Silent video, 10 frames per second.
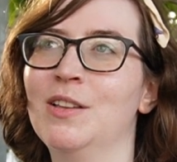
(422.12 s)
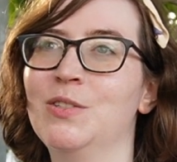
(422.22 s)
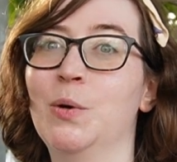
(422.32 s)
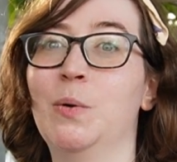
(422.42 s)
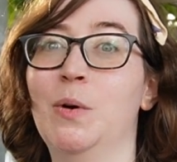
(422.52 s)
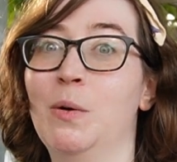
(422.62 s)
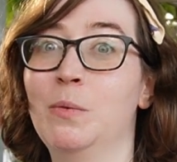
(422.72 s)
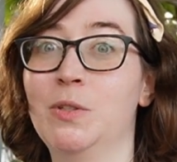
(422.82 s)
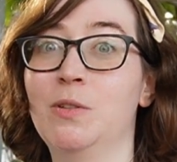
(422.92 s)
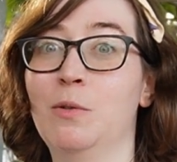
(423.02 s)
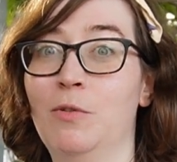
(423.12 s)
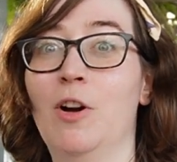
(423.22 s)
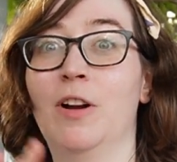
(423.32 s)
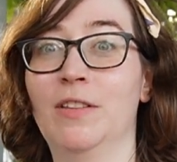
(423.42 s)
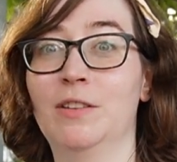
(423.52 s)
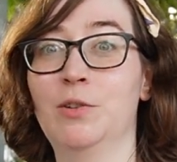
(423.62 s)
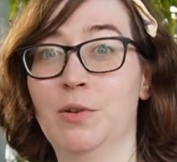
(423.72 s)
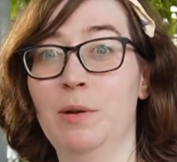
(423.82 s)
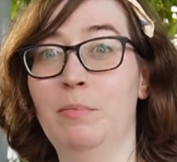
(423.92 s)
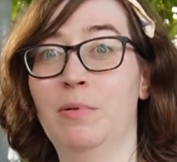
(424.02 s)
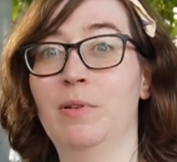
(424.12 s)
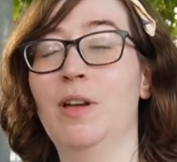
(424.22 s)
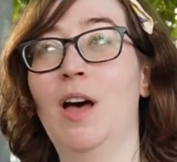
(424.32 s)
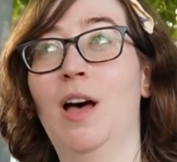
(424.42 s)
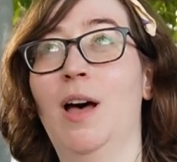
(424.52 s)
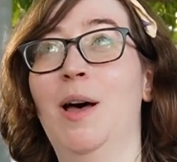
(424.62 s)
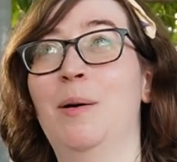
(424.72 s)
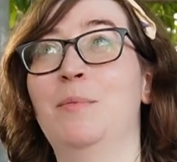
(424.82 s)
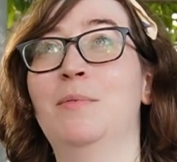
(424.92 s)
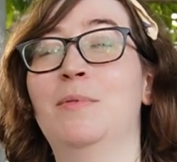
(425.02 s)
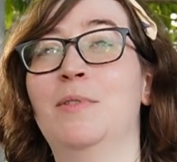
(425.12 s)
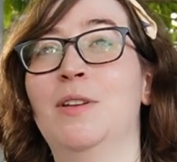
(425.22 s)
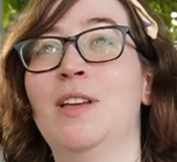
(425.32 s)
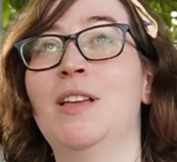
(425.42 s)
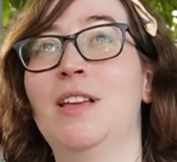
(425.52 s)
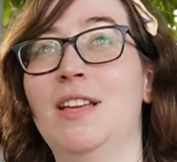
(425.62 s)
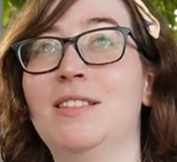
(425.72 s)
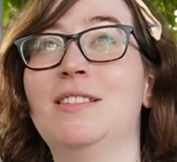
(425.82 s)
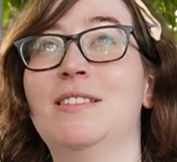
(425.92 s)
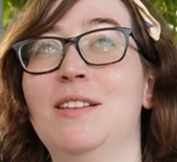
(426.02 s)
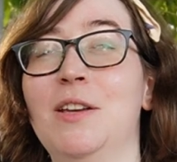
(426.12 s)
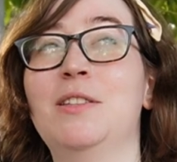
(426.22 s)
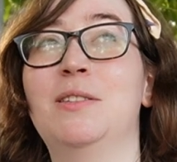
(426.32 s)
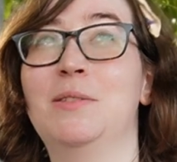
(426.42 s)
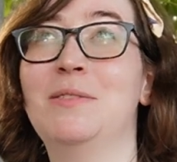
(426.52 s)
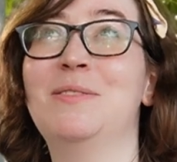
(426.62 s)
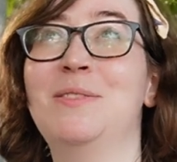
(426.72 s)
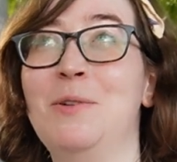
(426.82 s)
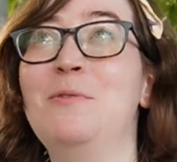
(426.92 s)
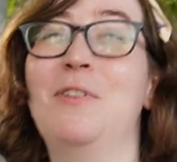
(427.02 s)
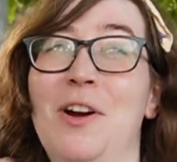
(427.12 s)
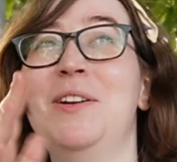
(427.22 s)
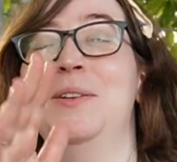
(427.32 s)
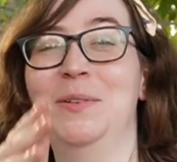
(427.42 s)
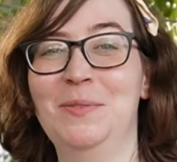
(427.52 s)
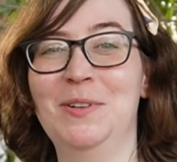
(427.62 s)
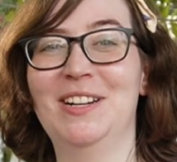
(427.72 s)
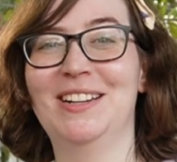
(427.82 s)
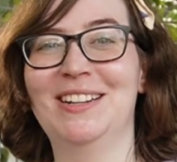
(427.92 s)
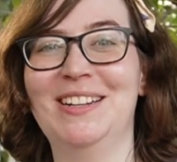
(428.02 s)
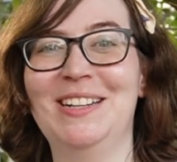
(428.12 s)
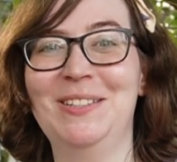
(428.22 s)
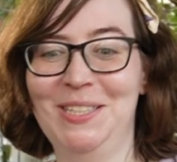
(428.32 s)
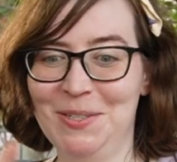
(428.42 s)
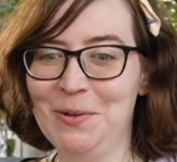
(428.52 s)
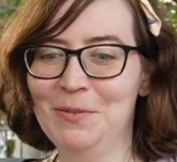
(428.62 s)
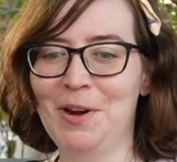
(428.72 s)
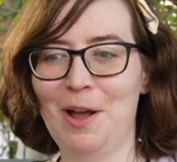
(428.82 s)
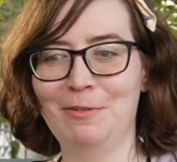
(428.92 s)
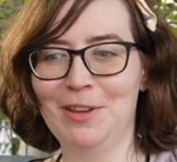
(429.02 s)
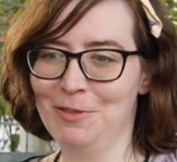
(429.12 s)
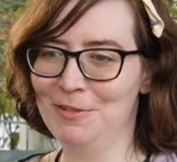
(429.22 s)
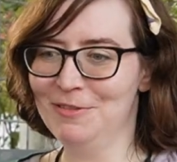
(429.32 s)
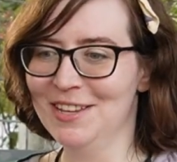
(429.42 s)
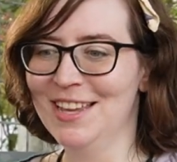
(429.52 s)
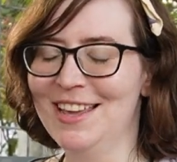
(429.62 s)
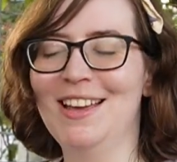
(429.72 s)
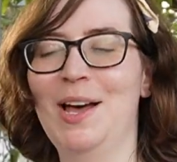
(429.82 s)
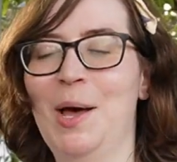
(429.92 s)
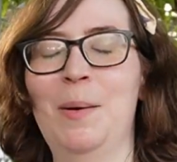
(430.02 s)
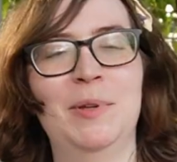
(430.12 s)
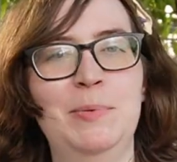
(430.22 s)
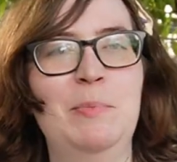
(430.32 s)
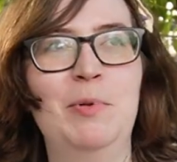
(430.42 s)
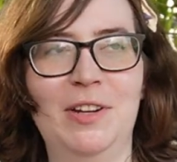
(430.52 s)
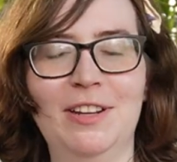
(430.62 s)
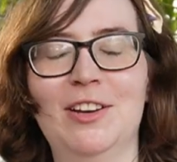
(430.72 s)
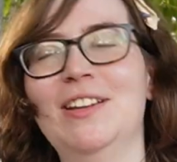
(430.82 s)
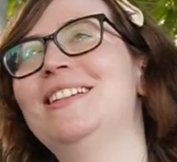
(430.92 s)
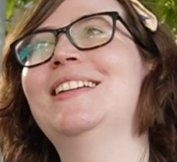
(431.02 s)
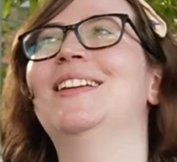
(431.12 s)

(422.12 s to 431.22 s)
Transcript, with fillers: So so far on the trip. Um, how, how it's going? Um, it's it's so far. You know we're a little over halfway through. Um, it's been pretty good.